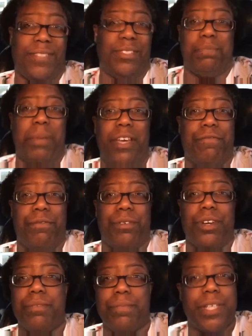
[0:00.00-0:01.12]
just paying
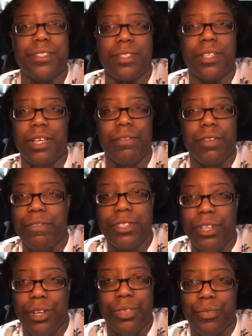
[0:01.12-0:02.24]
for it basically, even if
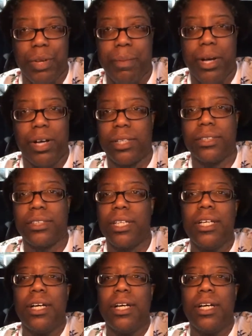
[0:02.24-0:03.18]
it's like $3,